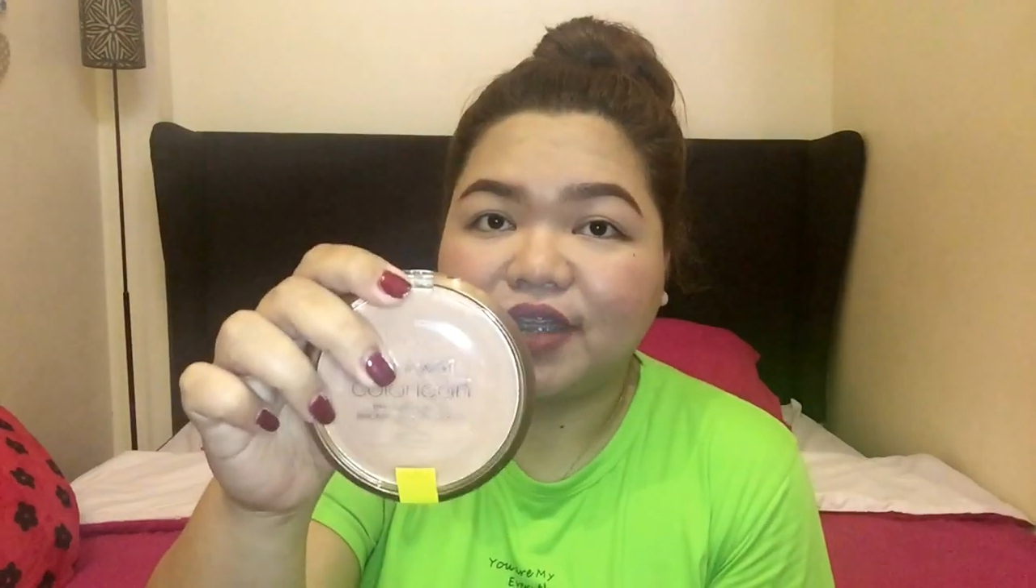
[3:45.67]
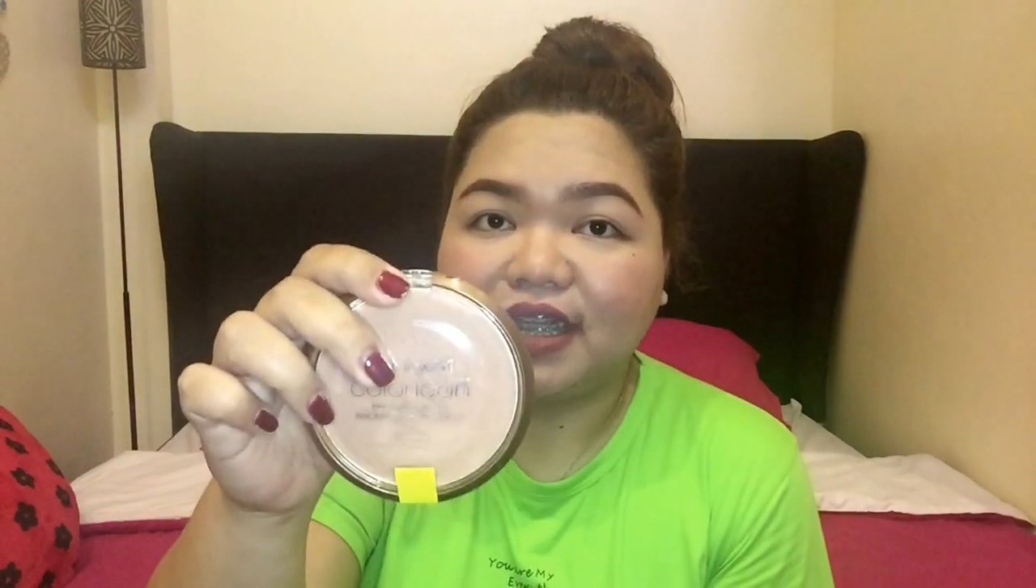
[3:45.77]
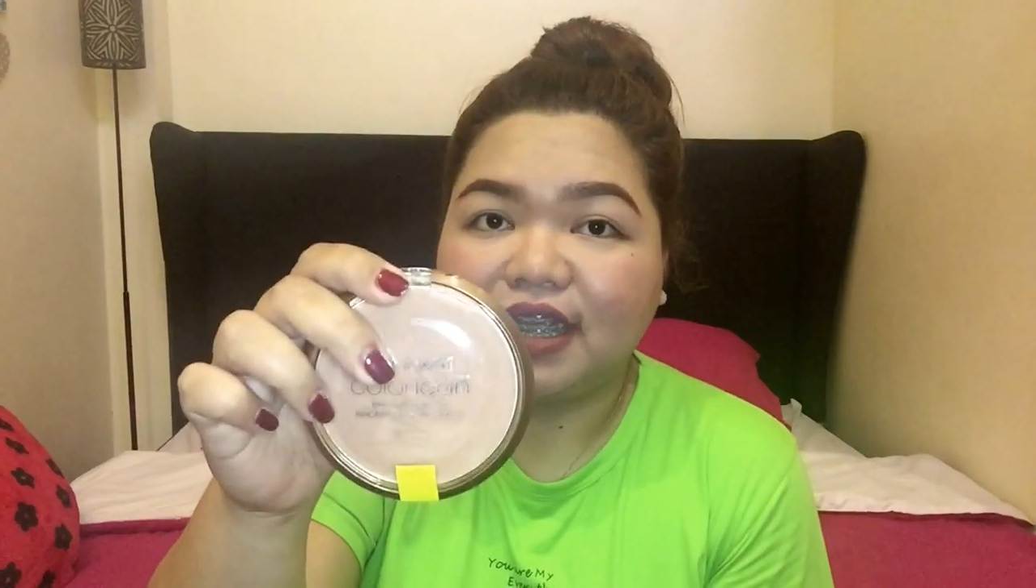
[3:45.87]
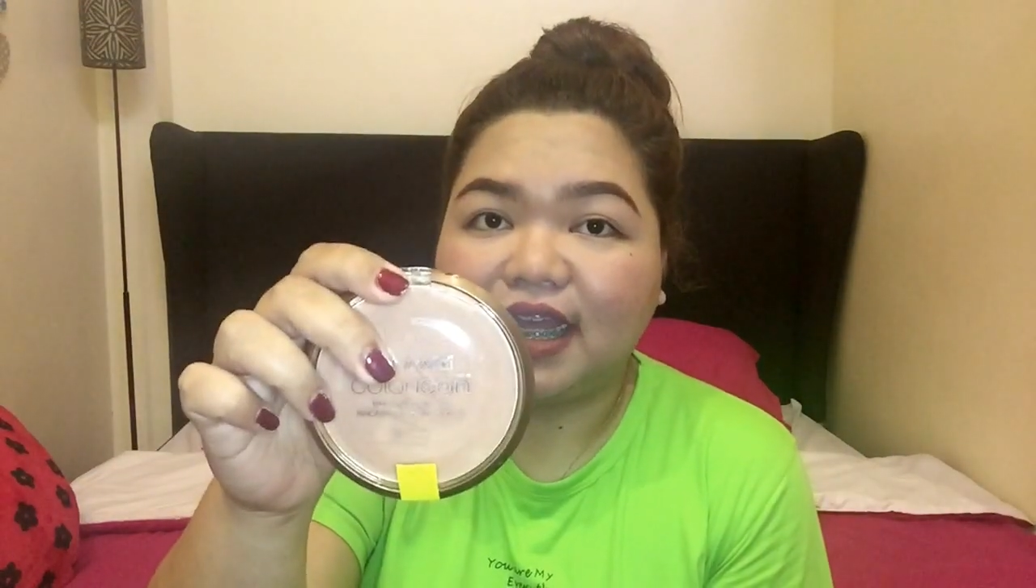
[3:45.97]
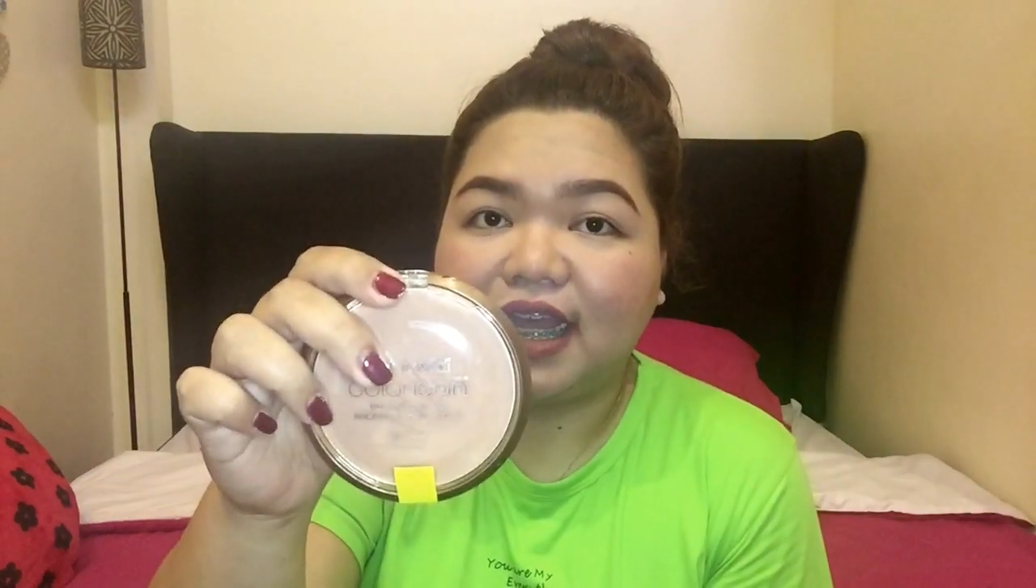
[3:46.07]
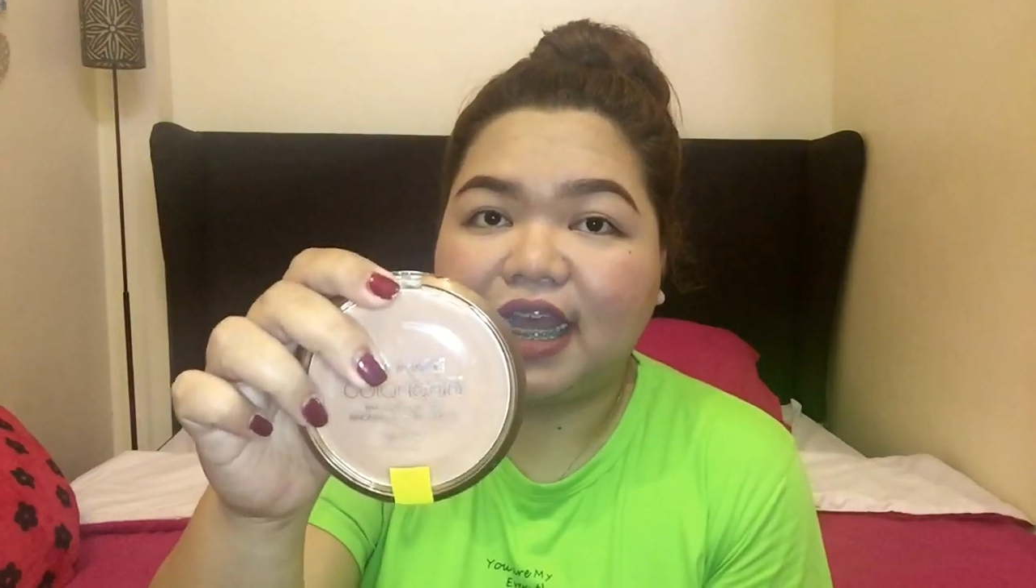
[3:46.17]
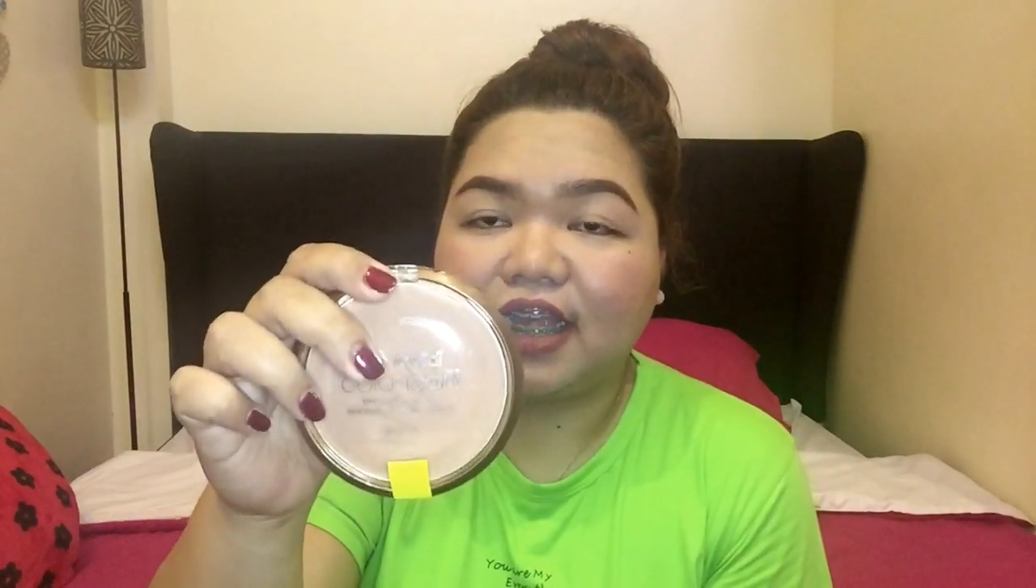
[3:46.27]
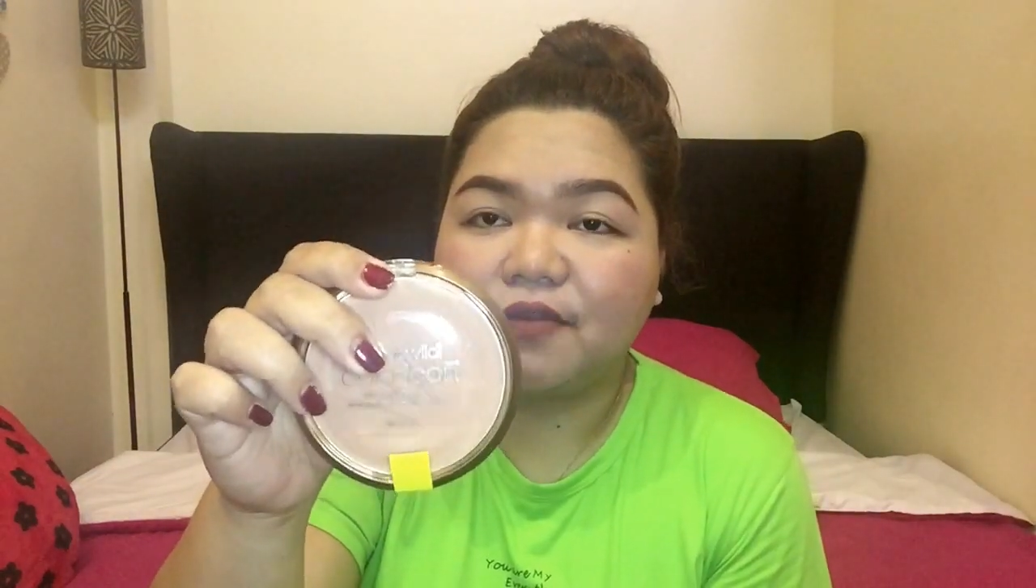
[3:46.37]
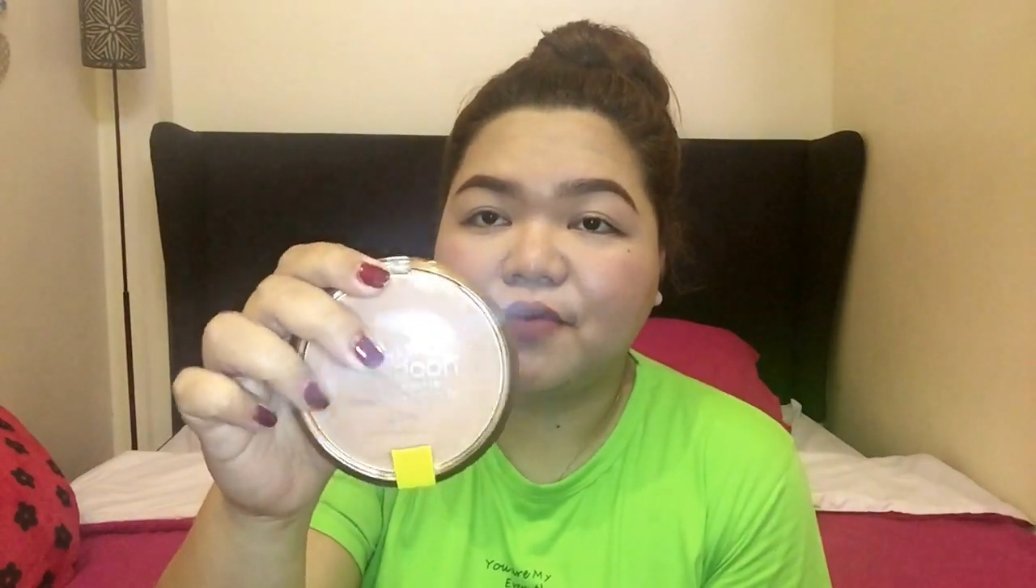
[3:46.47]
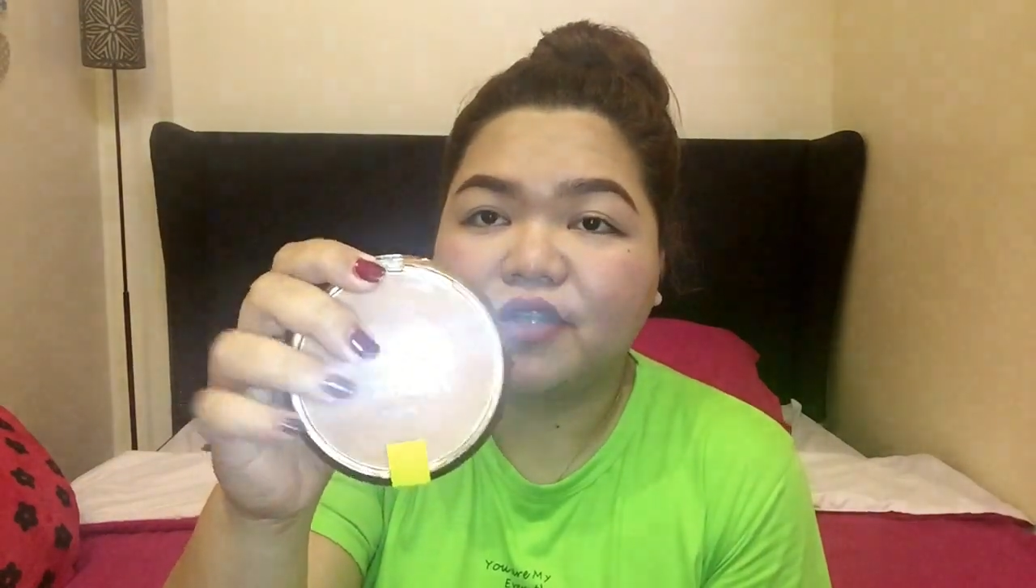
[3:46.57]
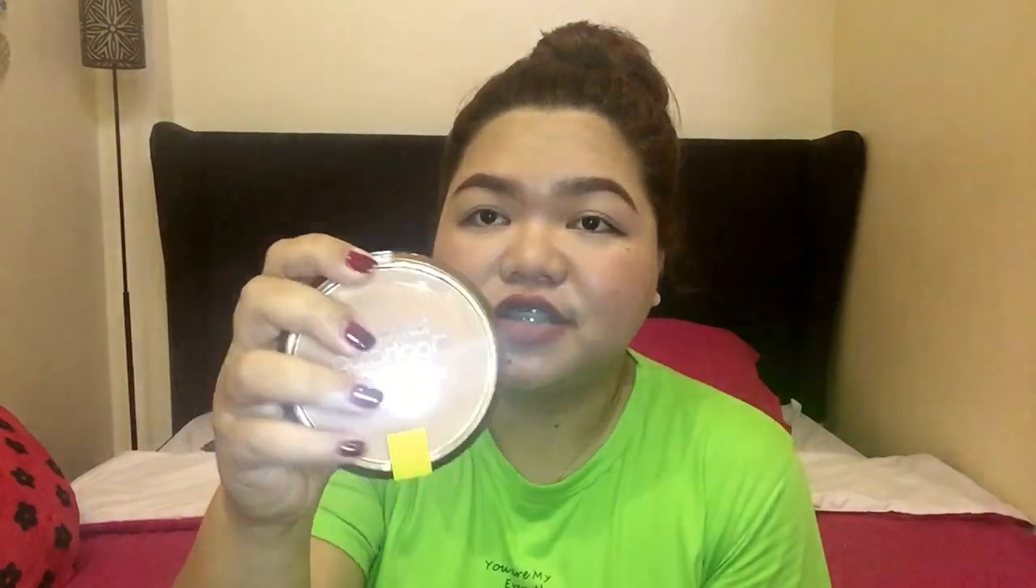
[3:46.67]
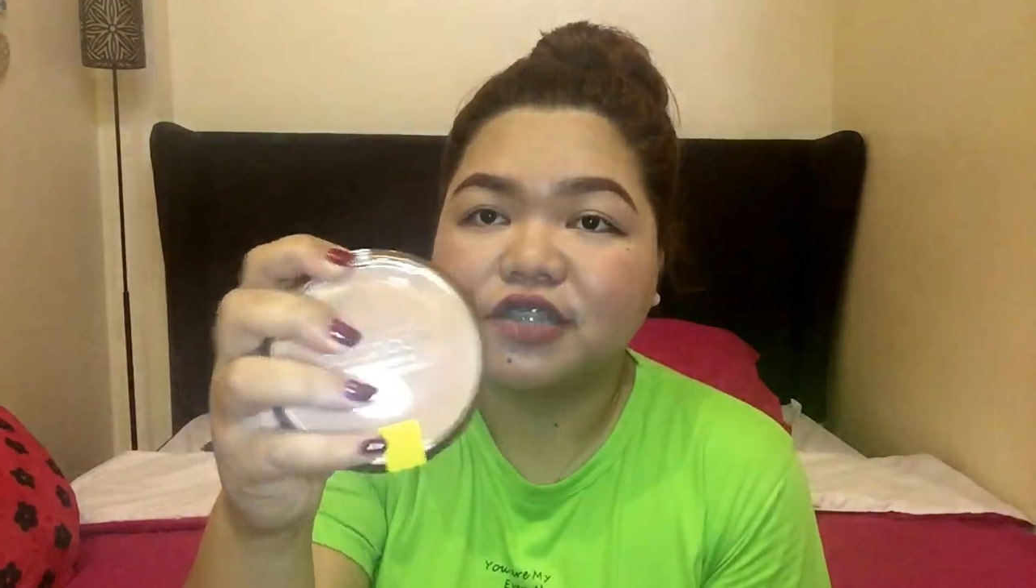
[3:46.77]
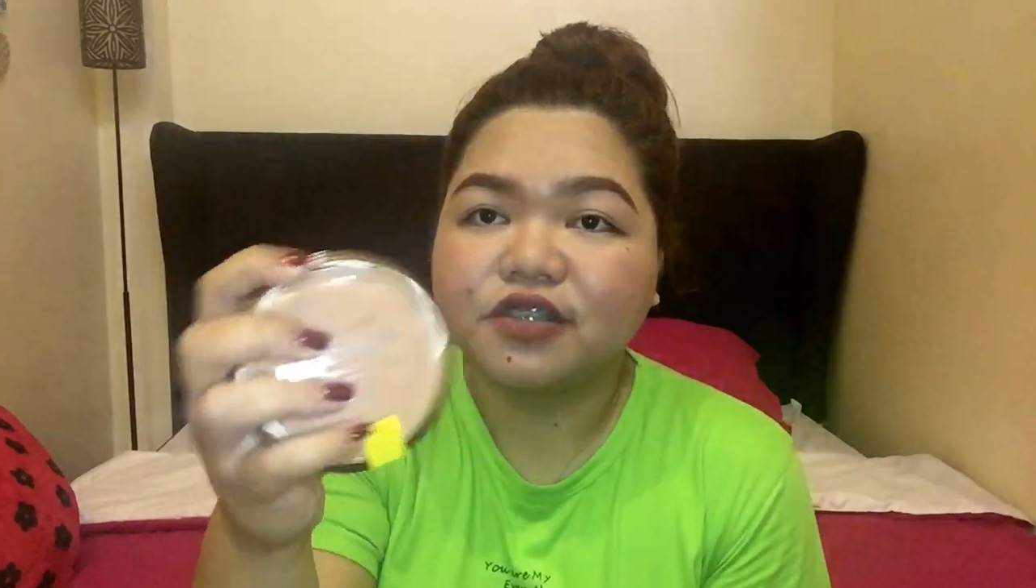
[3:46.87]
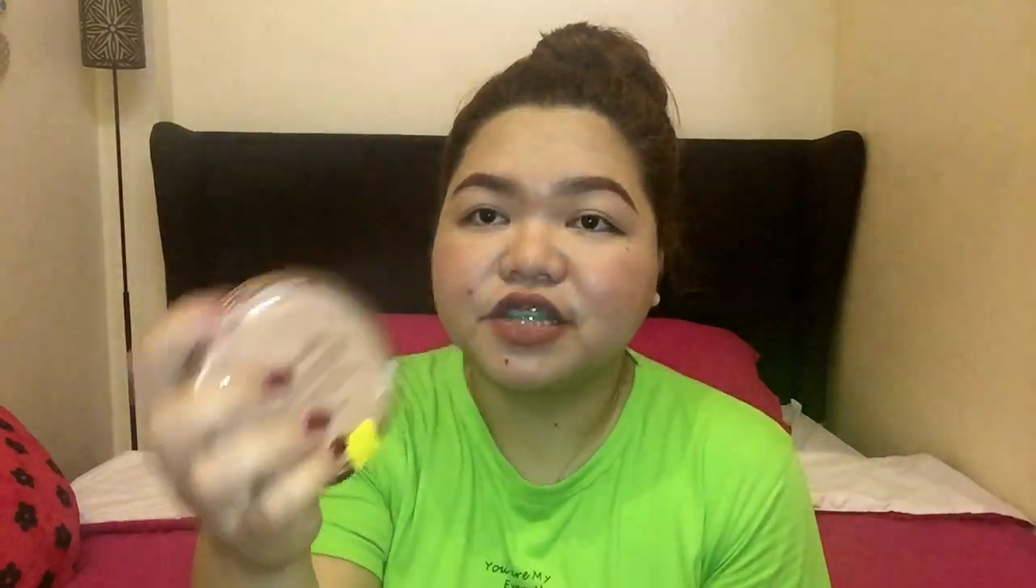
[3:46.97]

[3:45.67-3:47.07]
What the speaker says: talaga ang aking bronzer.